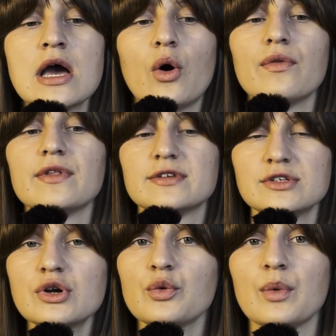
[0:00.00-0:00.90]
On the
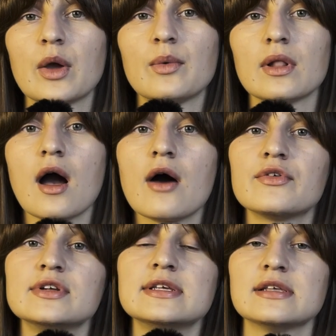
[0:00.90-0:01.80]
third week, we'll
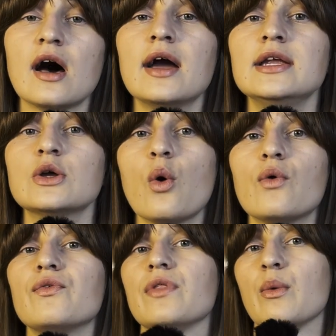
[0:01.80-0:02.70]
cover design
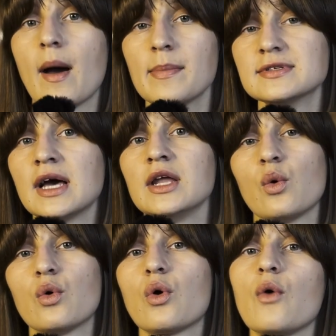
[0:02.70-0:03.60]
of the website
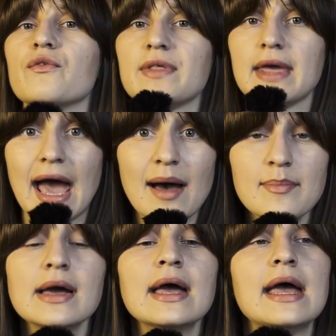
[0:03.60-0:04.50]
or of the
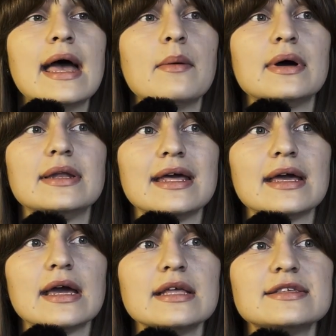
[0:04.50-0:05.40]
app, and
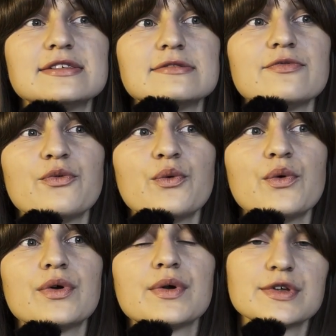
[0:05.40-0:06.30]
it's
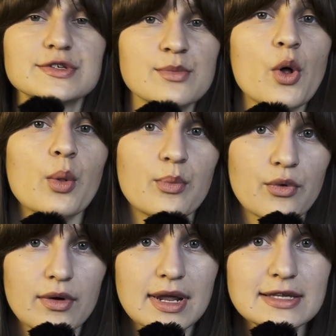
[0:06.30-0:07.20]
for small
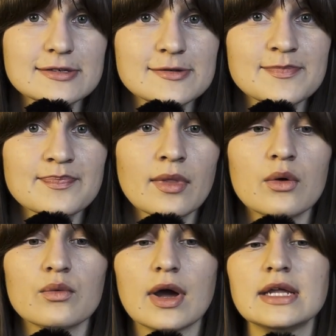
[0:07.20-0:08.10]
products,
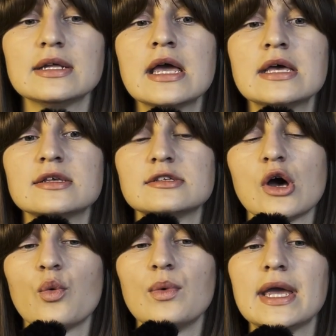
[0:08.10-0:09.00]
right?
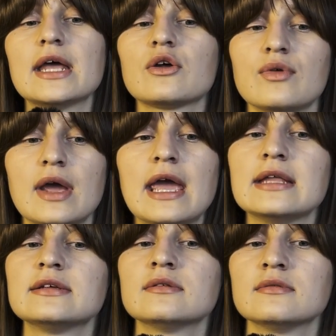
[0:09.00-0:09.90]
So we can
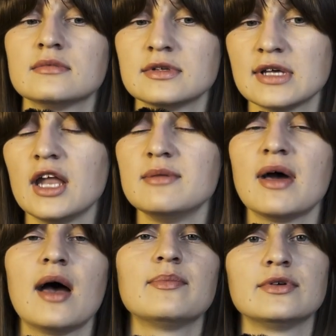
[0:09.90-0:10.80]
create
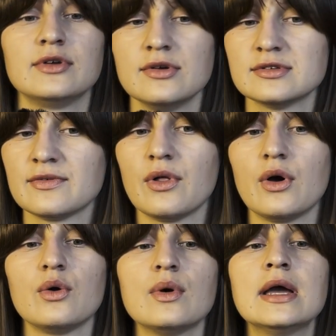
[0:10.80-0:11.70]
sitemap, user
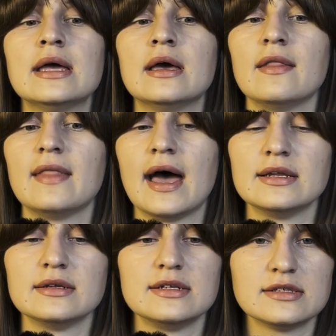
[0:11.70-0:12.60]
flow,
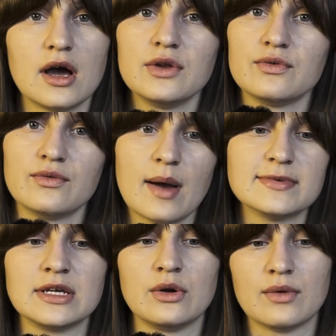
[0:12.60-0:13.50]
then design for
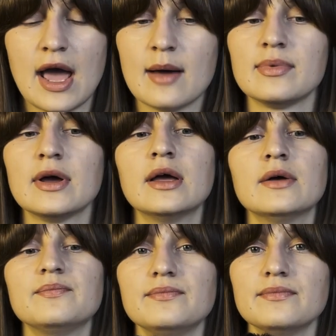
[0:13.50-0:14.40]
website or app,
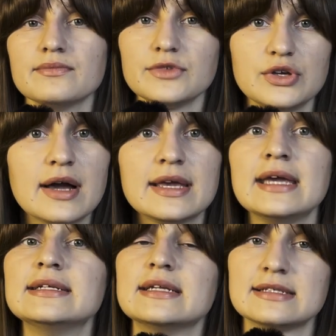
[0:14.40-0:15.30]
UI
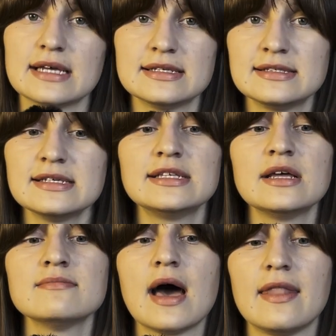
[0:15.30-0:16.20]
and design
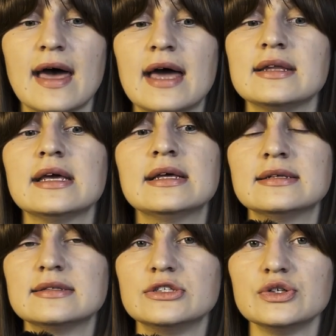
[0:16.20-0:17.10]
system, and then
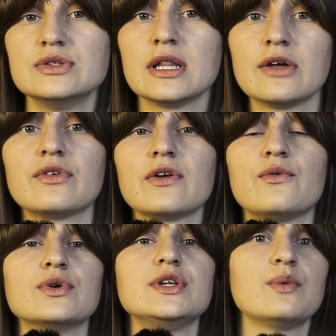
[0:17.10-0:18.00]
do delivery
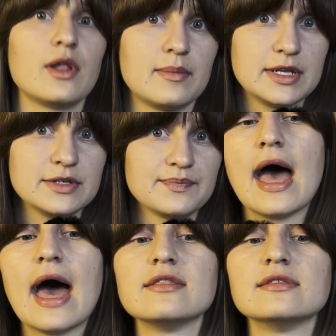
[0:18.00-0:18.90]
for development.
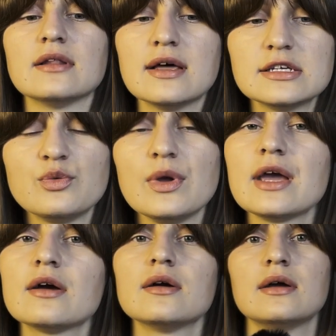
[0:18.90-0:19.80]
And the last
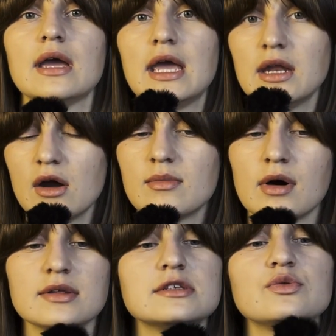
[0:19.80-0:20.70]
week in our
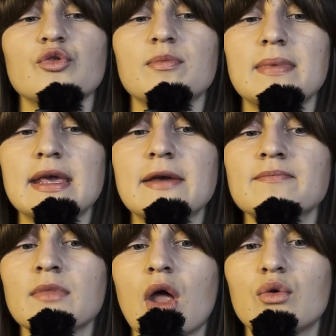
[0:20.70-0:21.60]
months would
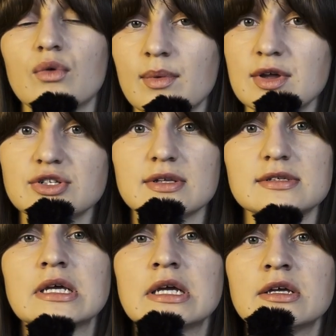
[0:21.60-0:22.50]
be
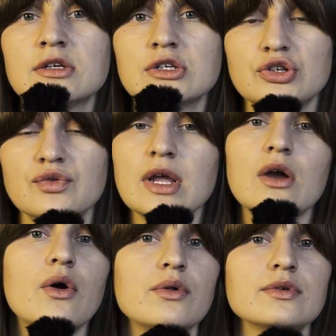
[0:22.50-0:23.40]
revisions. 3
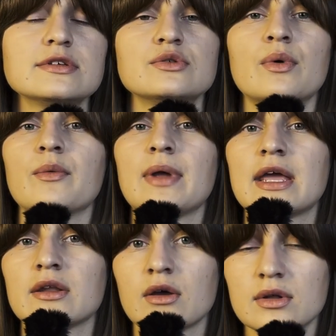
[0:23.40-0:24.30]
calls where we
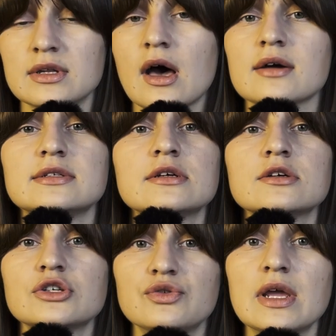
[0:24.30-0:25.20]
can conduct
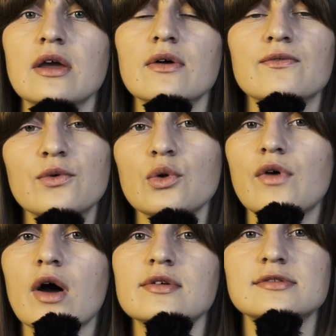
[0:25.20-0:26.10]
3 full
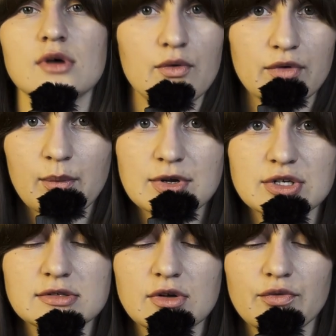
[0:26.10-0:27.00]
rounds of
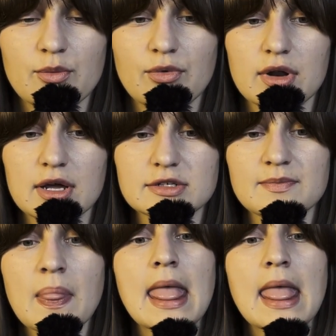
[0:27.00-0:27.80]
revisions of your product.